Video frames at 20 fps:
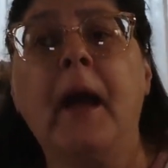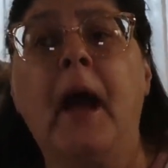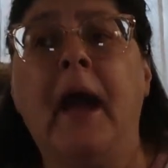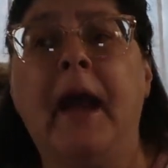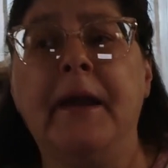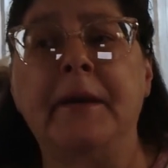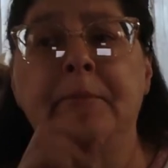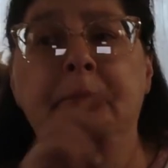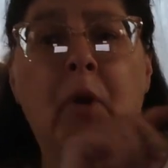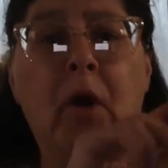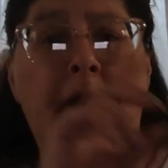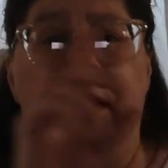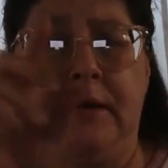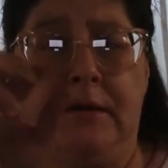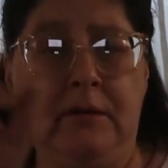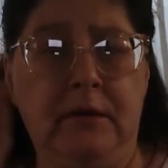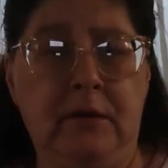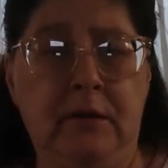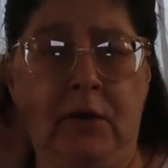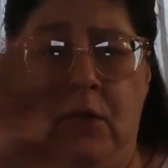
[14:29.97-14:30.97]
I
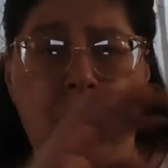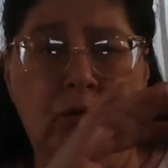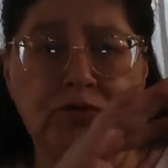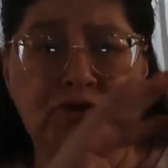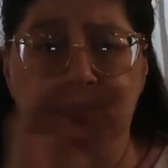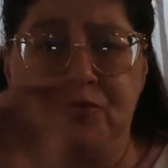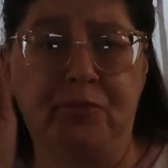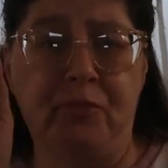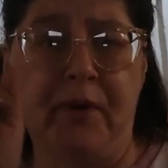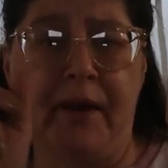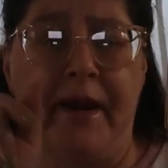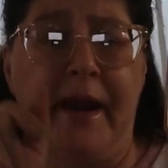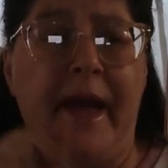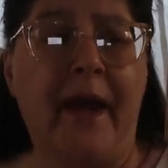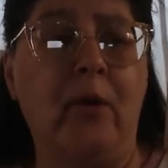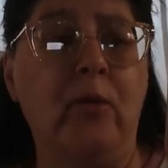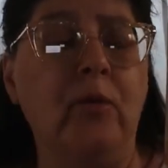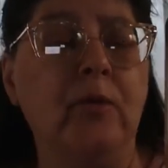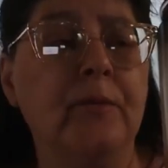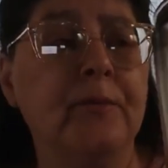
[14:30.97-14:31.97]
bought, you know, spread
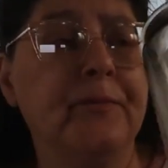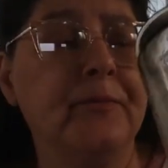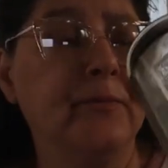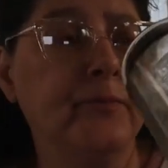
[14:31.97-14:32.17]
out,